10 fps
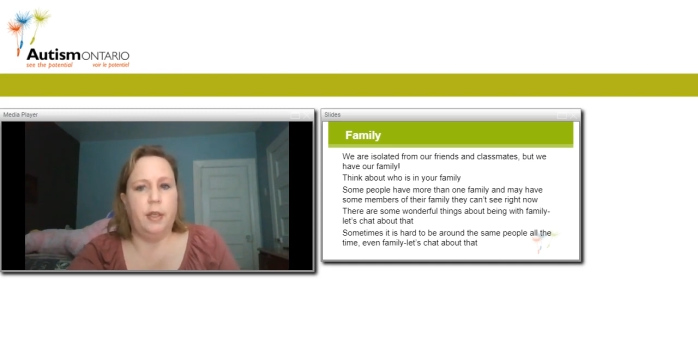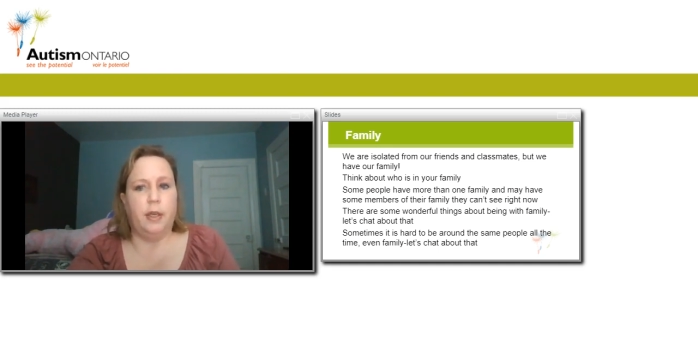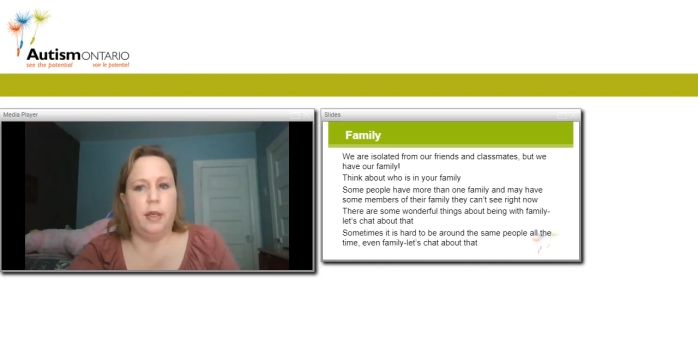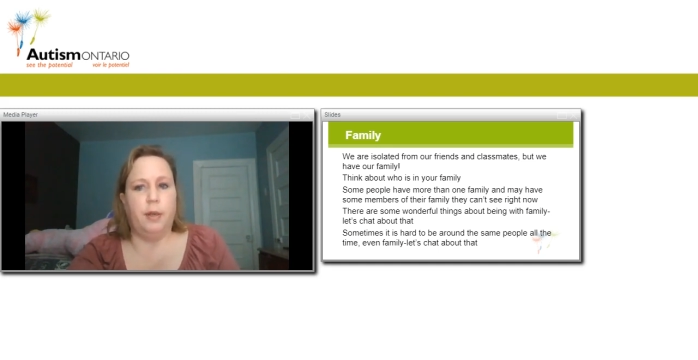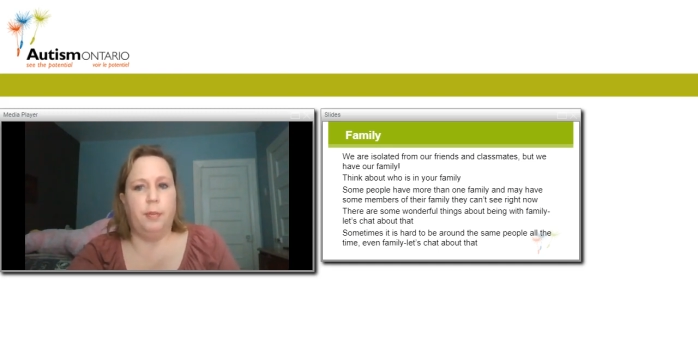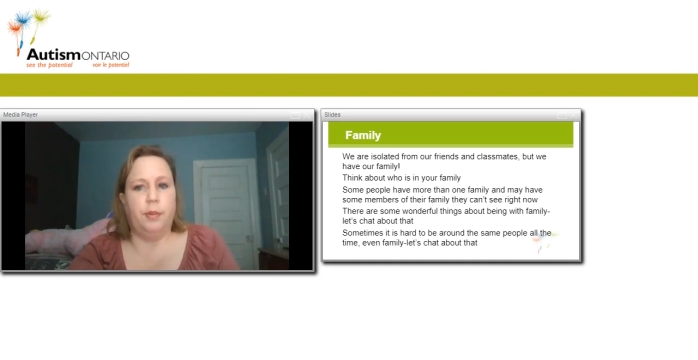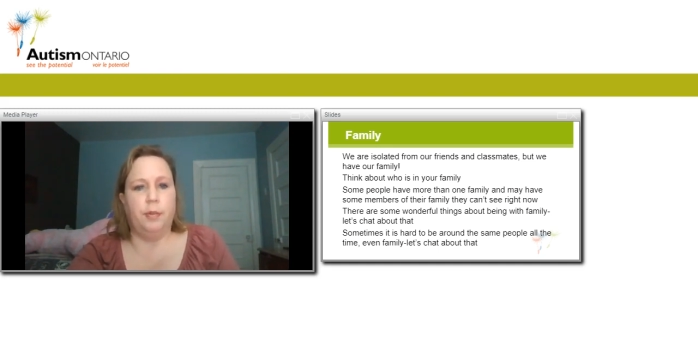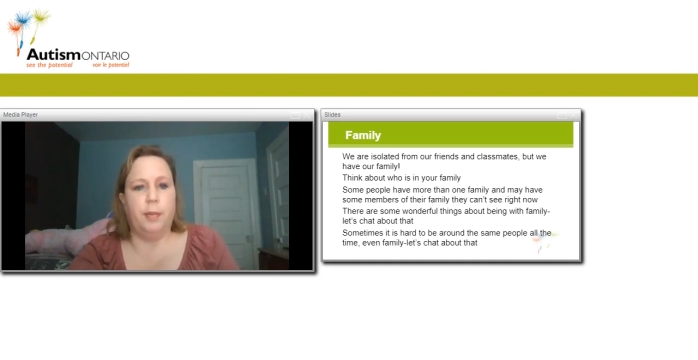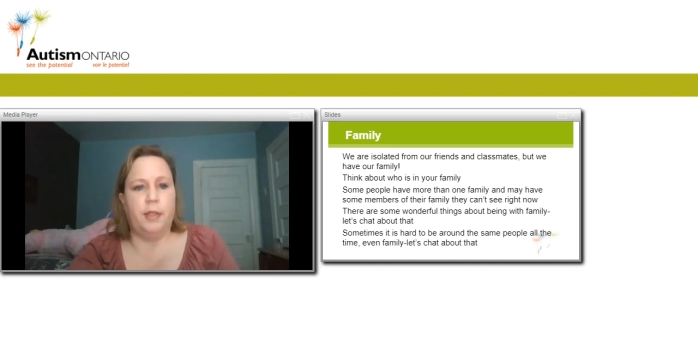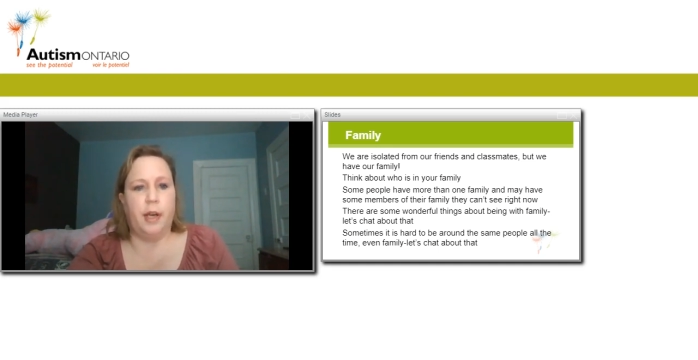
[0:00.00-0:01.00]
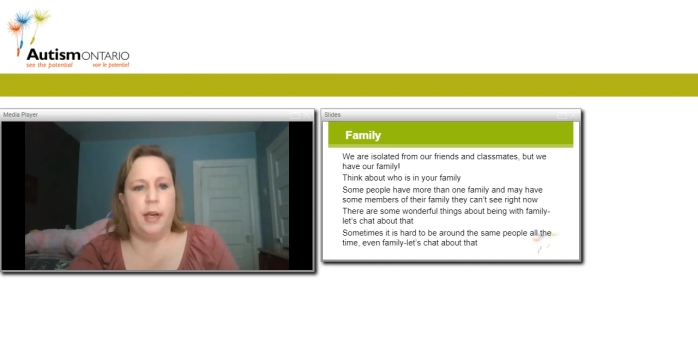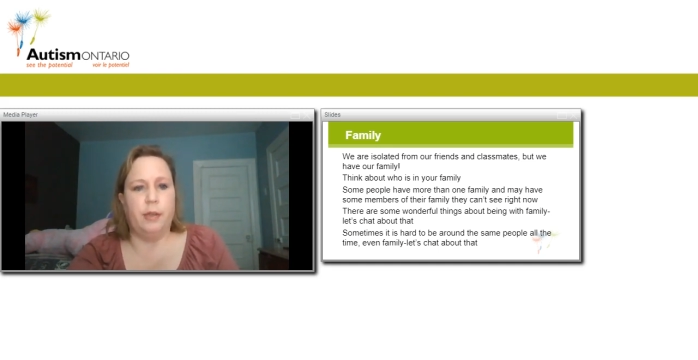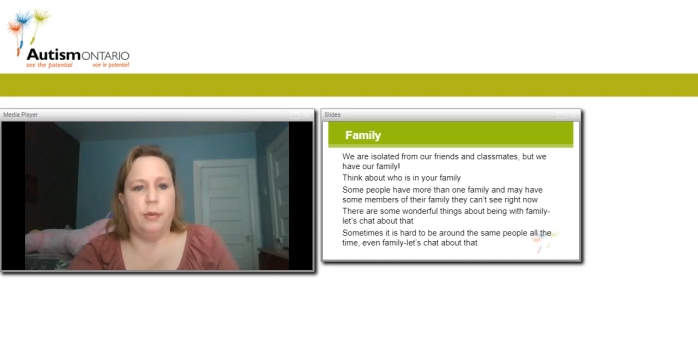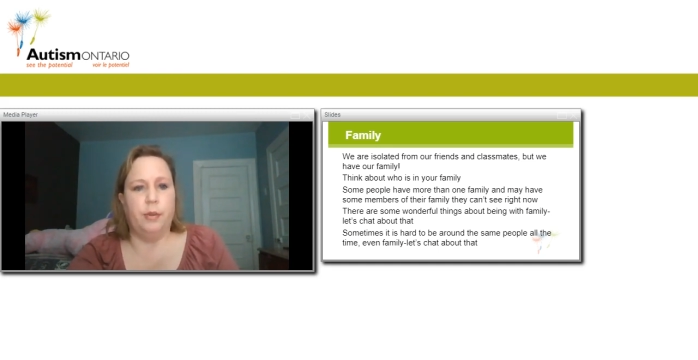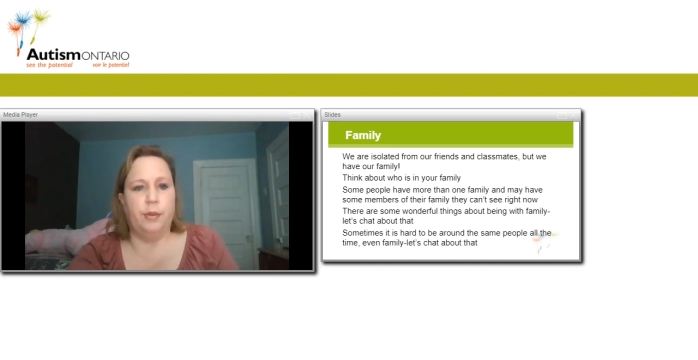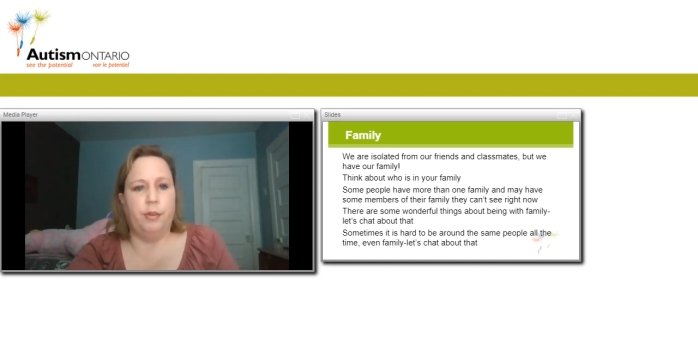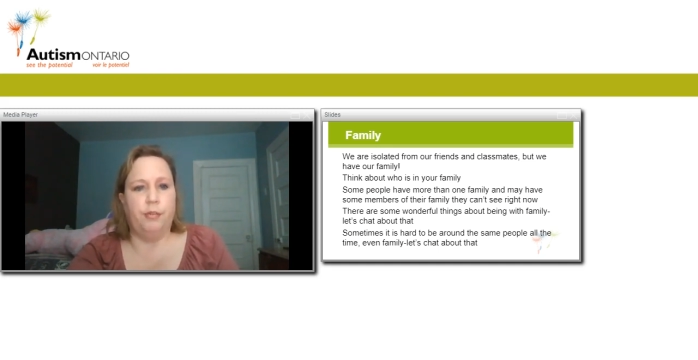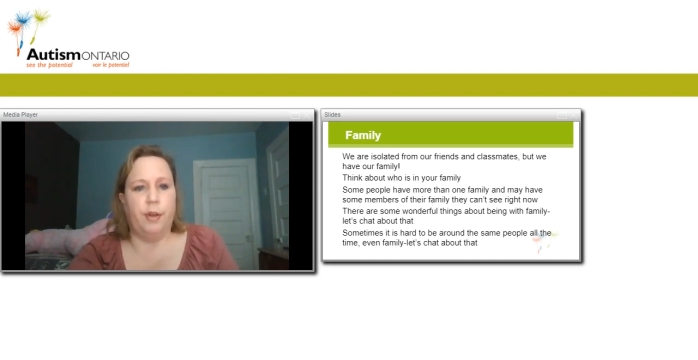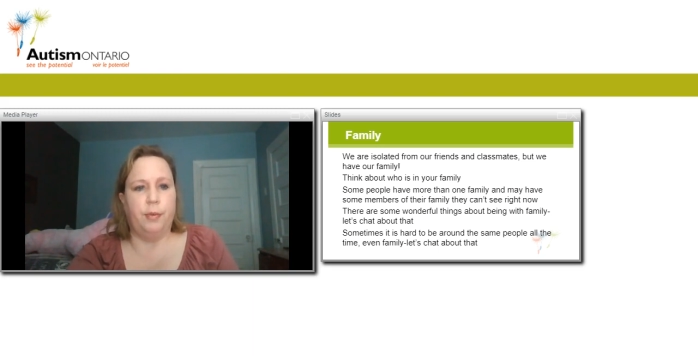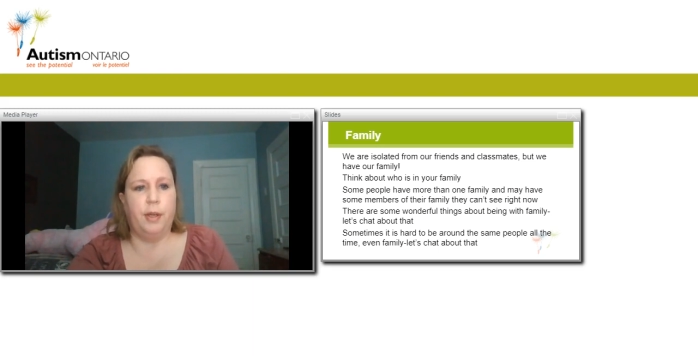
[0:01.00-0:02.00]
So my 9-year-old has
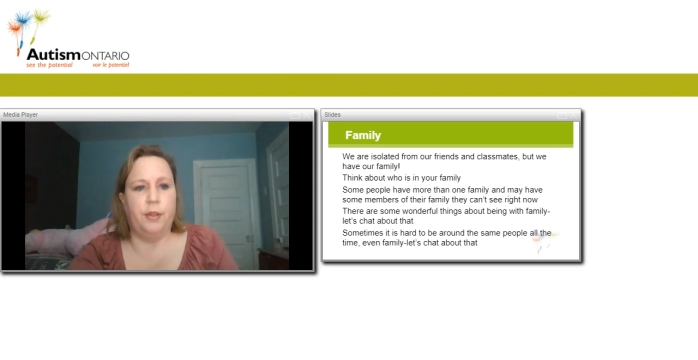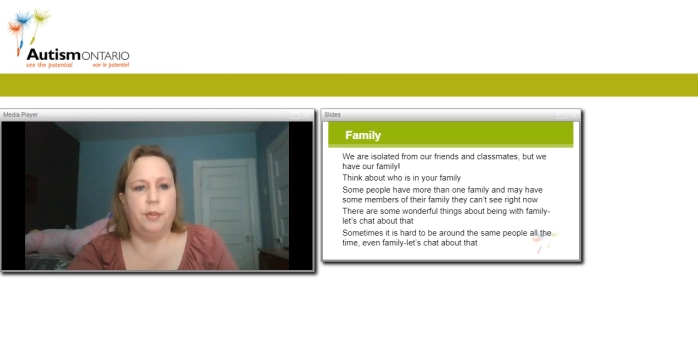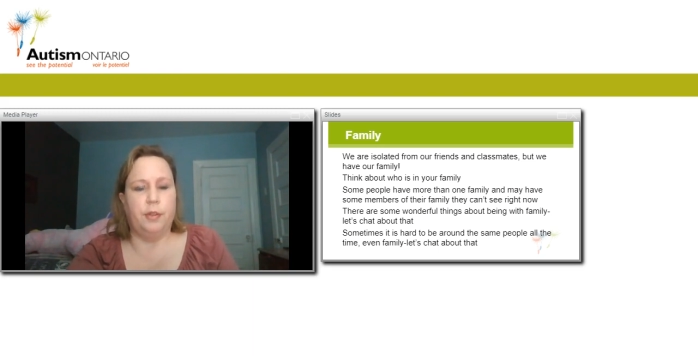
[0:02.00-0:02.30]
found ways